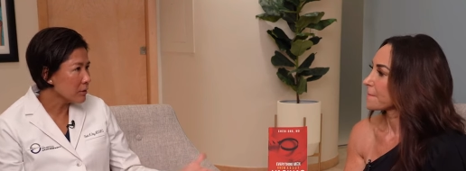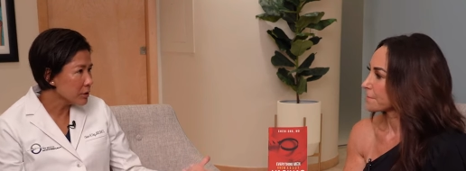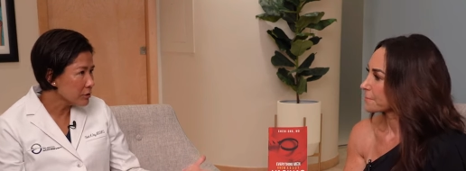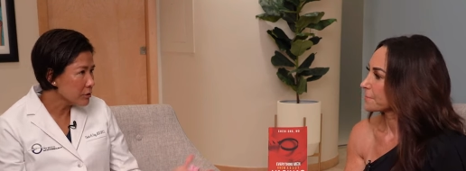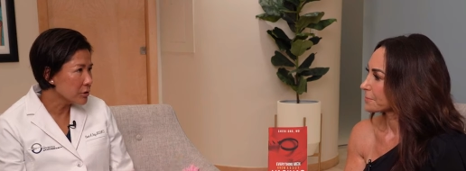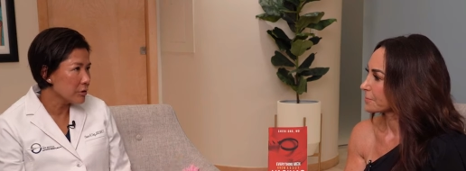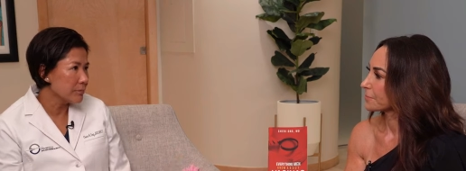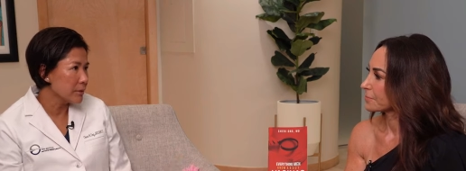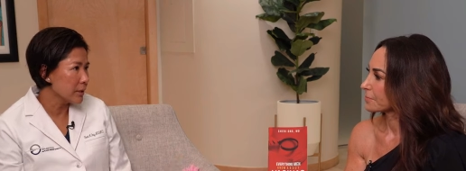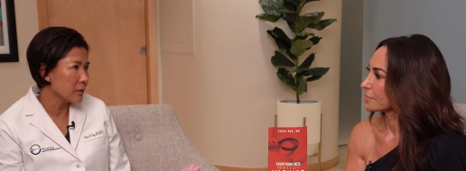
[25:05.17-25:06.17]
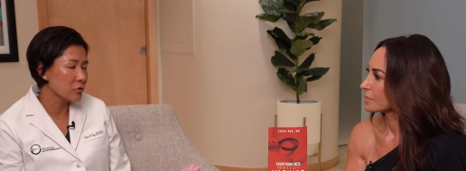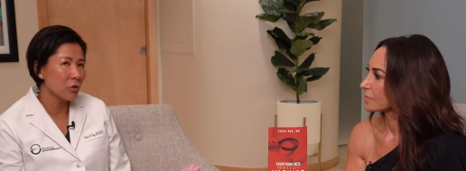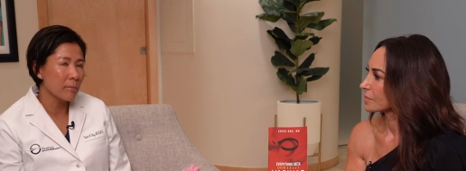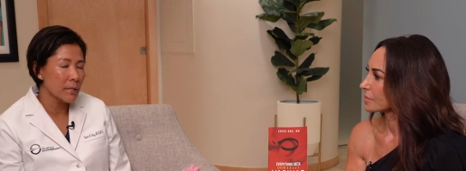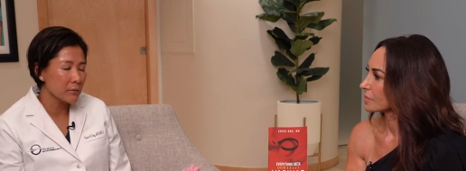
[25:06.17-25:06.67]
Speaker 1: or YouTube mm -hmm. to mm-hmm. get so
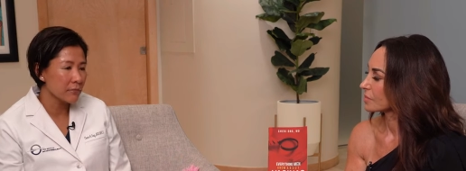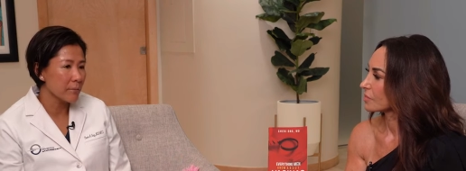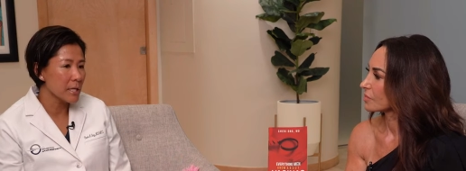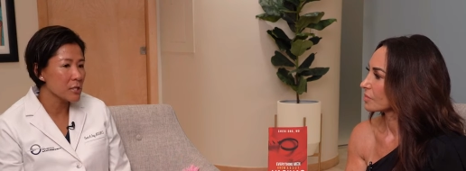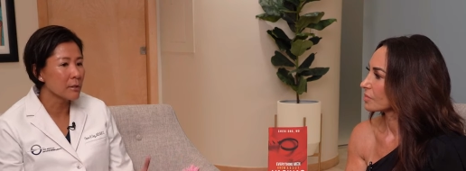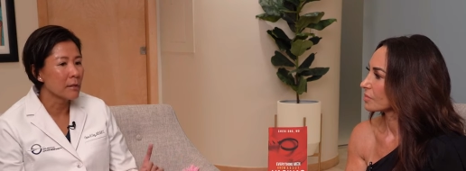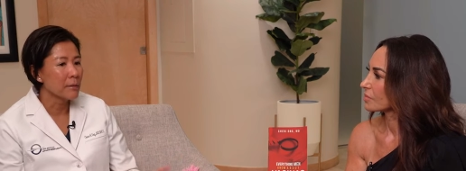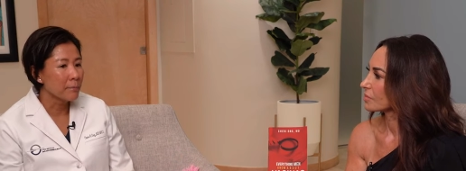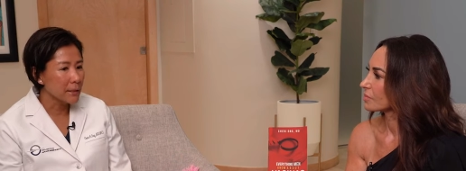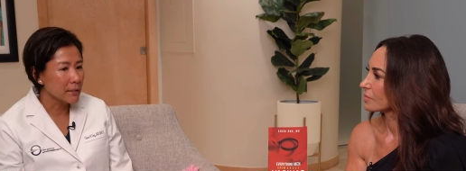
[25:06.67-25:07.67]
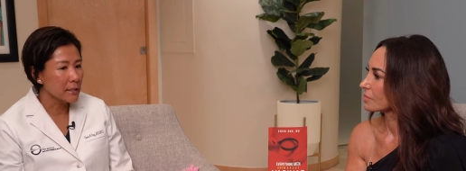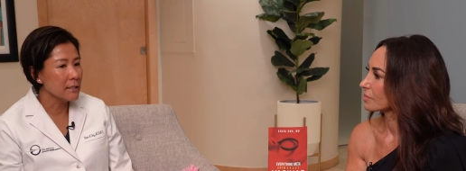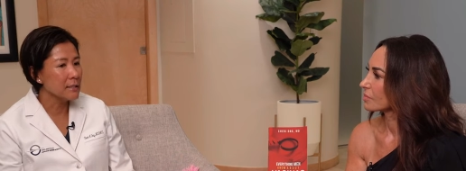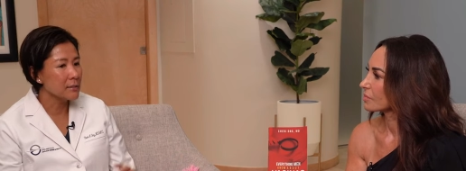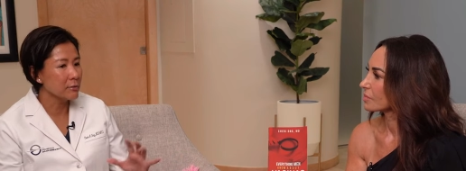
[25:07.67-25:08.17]
much information. But the key
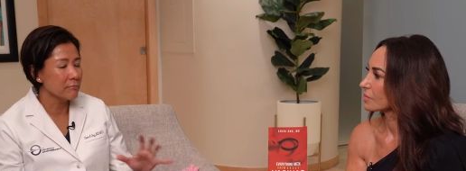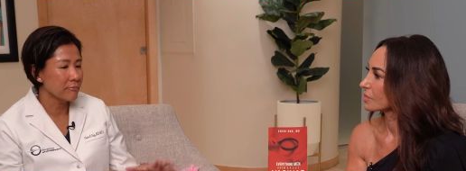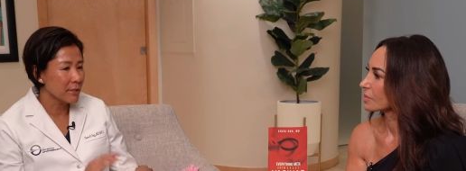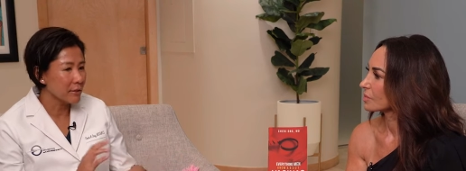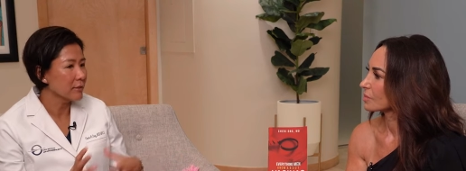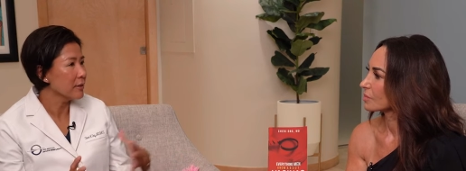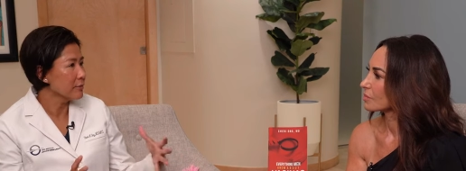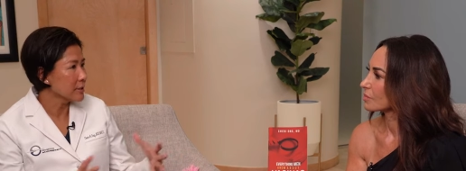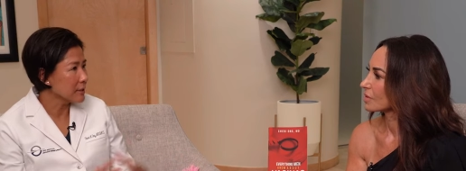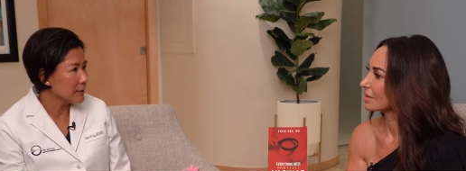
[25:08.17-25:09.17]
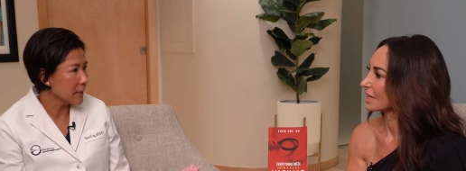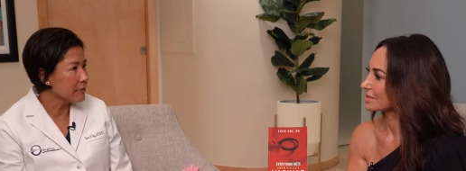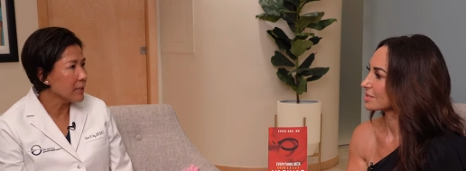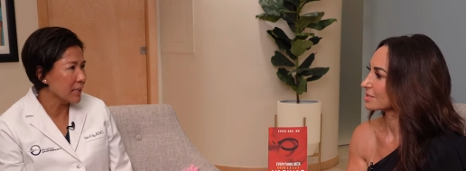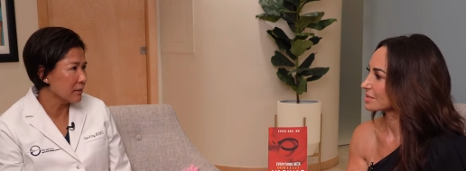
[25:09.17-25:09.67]
is to, you know, obviously yes.
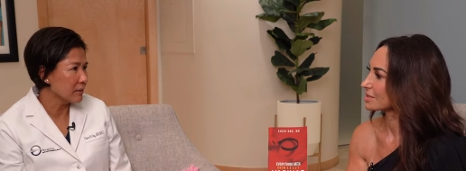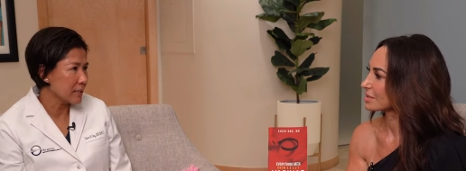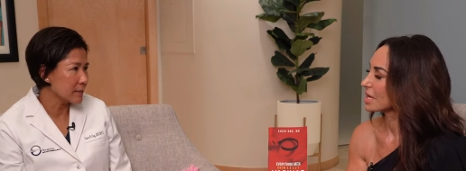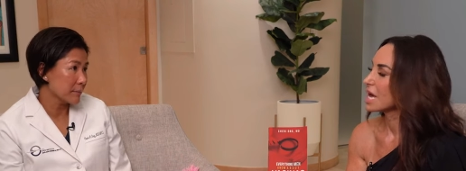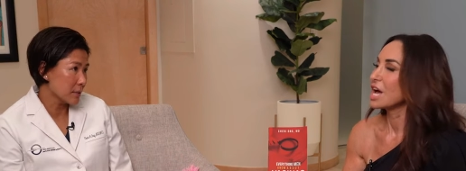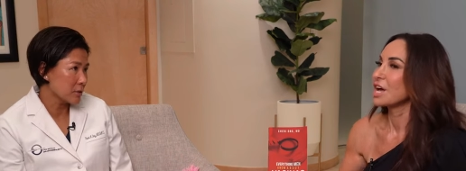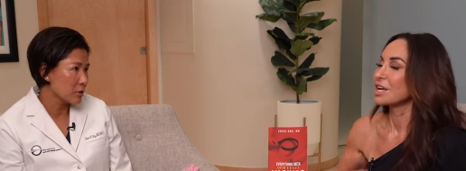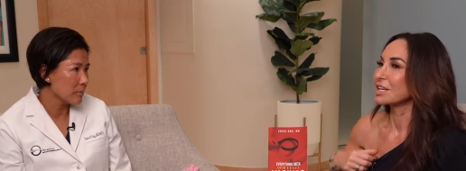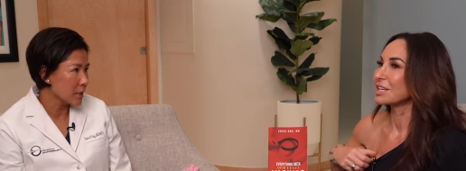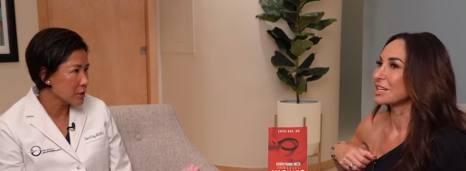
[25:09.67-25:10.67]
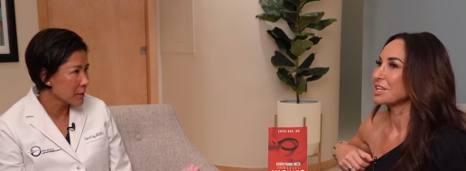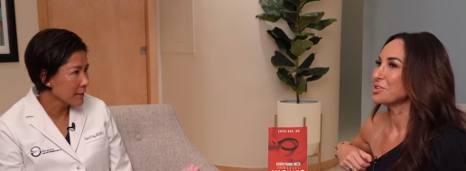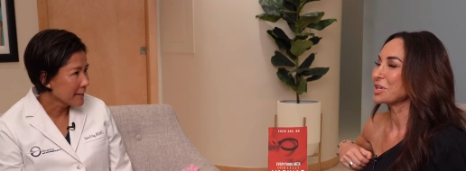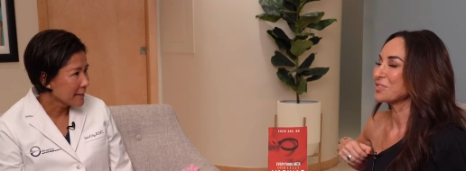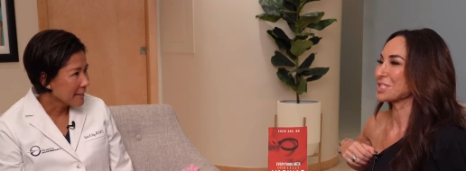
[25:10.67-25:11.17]
navigate all that. Sometimes too much.
Speaker 2: Can
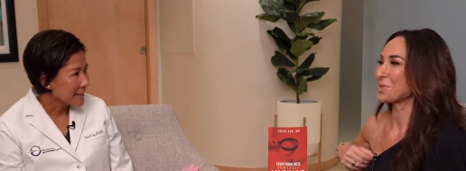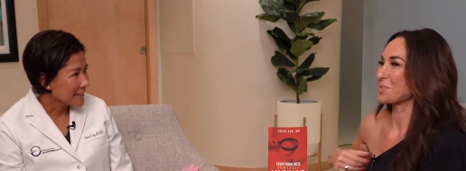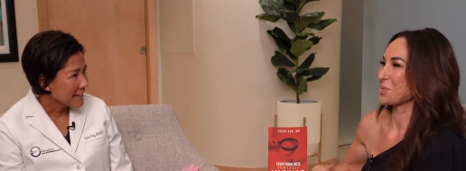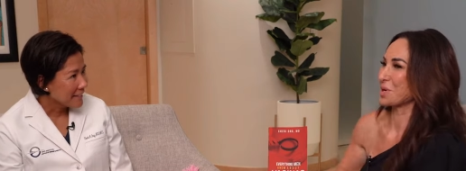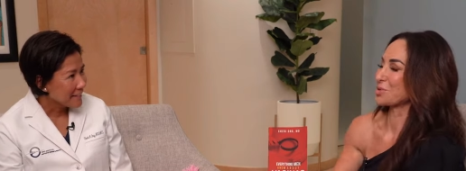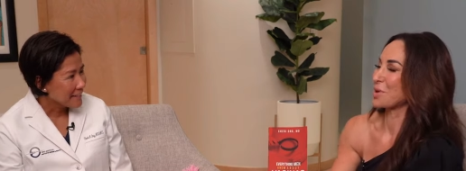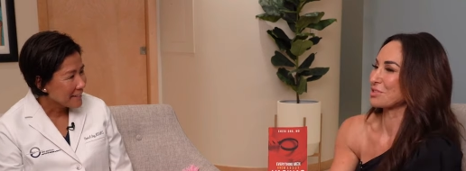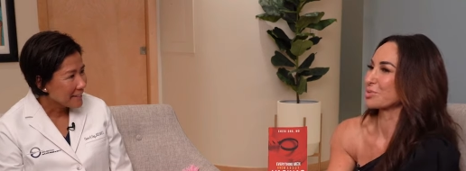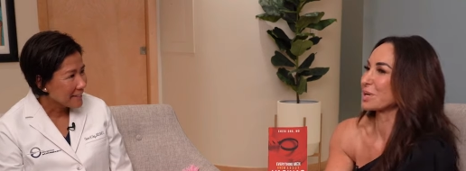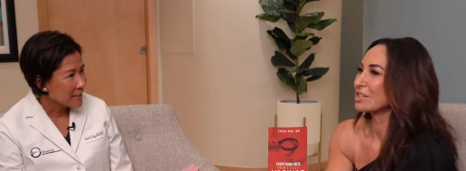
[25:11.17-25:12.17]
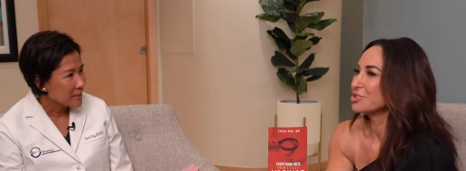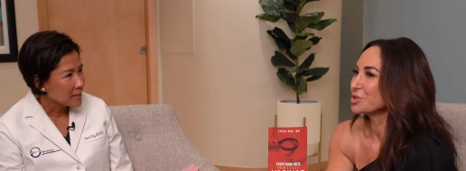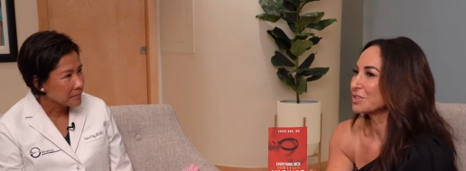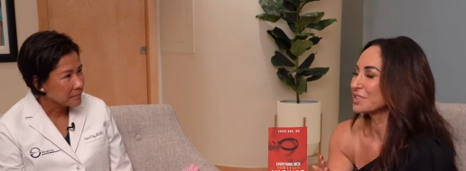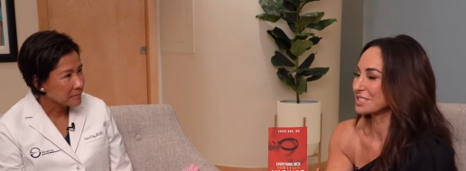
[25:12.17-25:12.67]
you give this might be a weird question, but can you
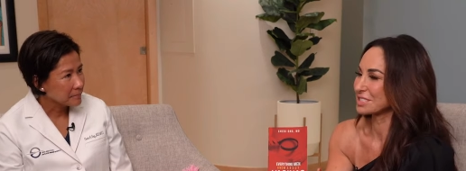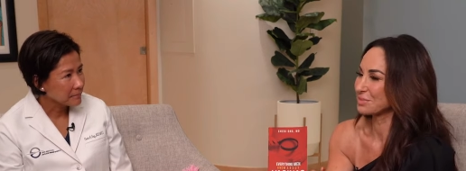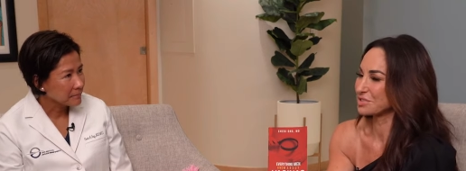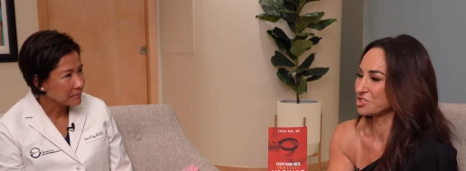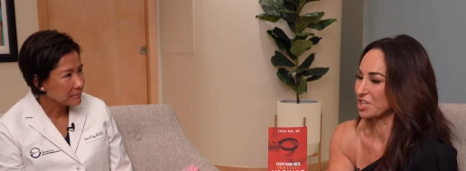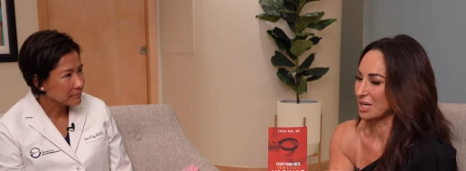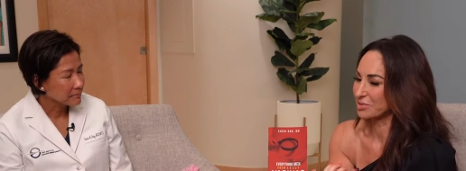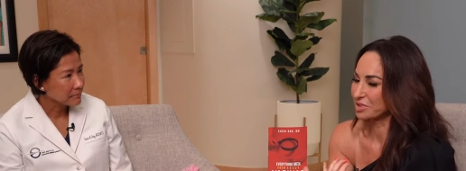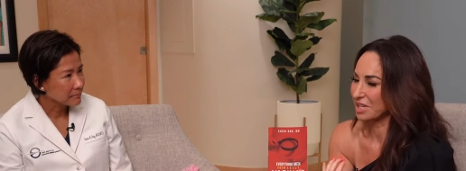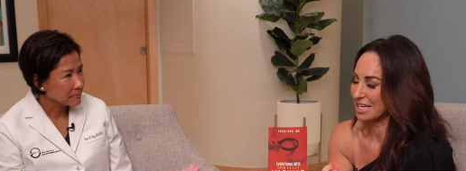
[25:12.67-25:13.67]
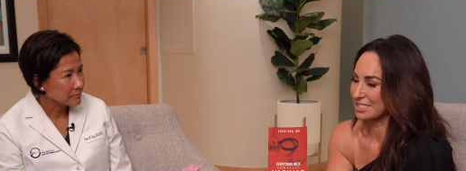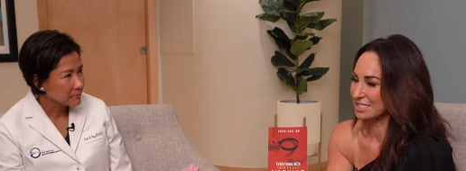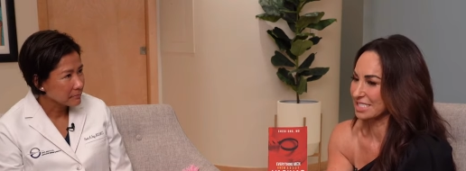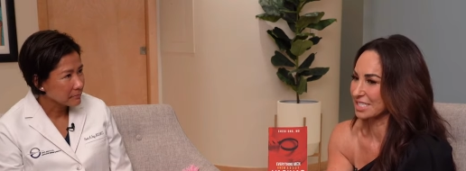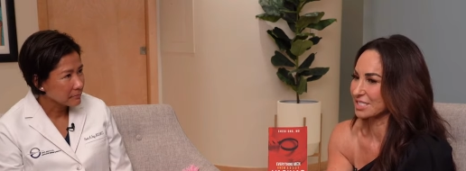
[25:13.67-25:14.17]
give us some general
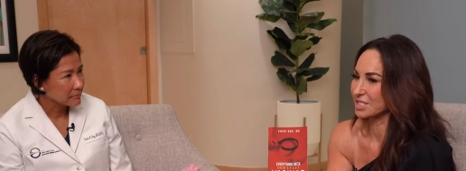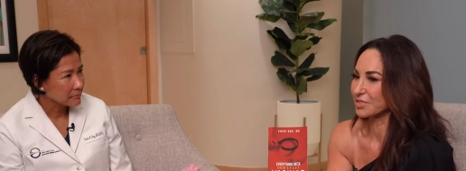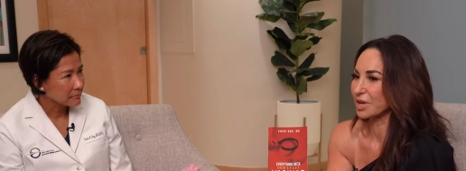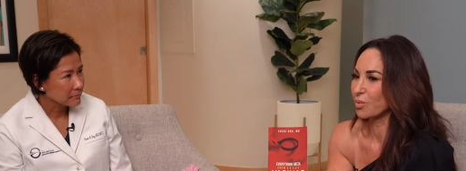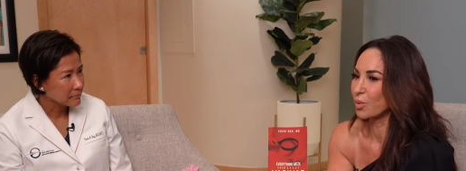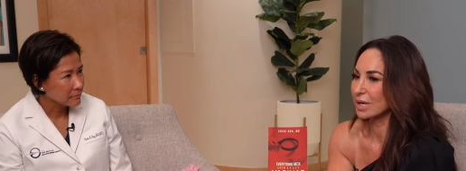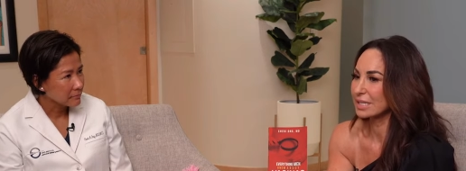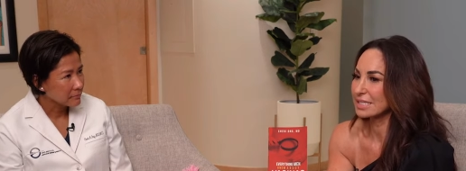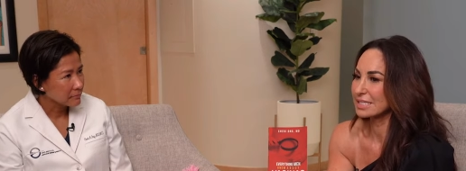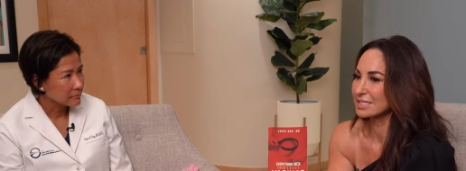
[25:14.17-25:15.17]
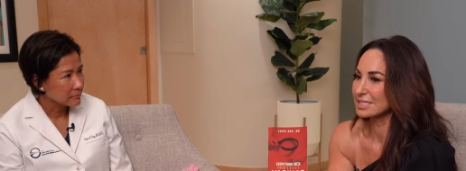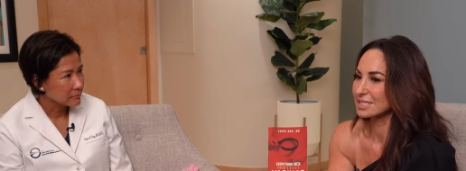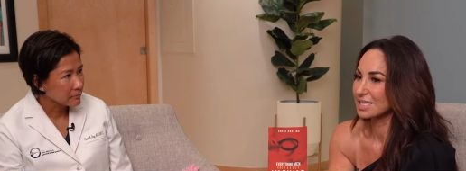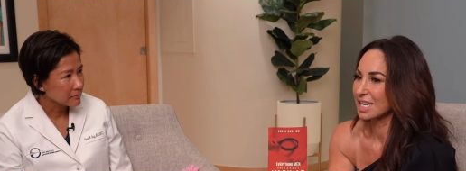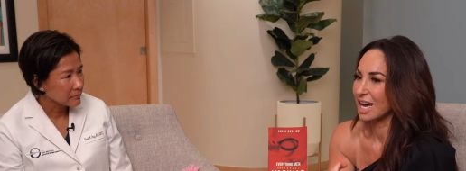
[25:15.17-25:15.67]
ideas of like what is
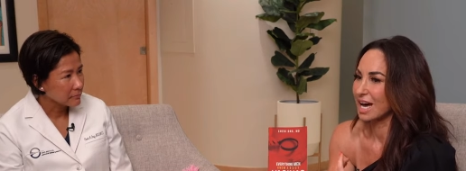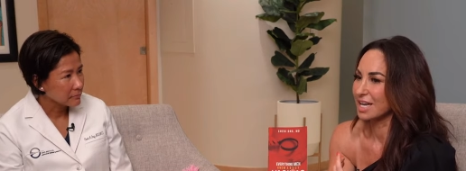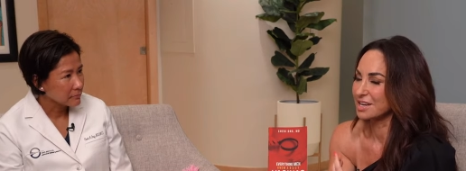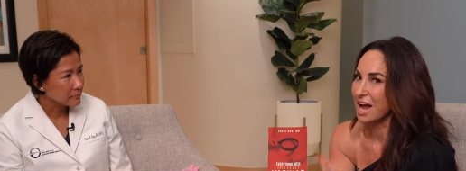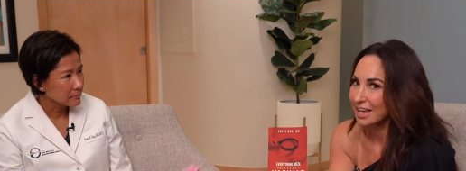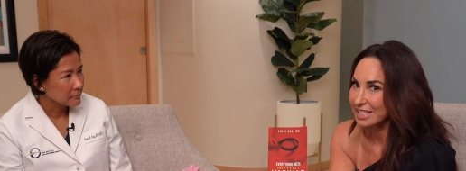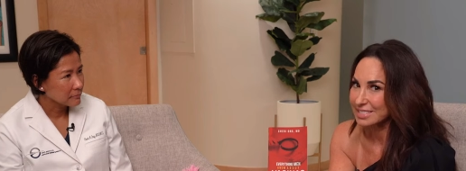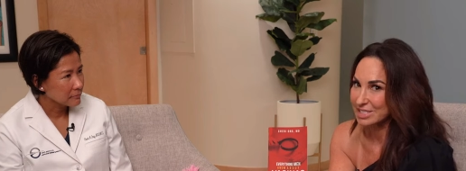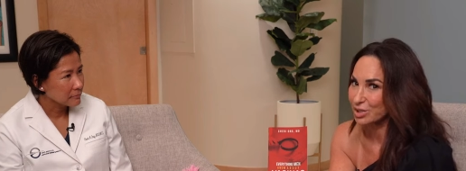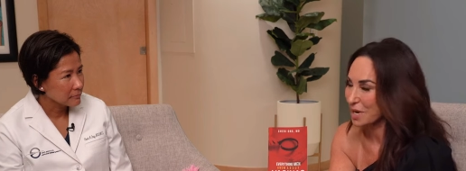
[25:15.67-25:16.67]
a not ideal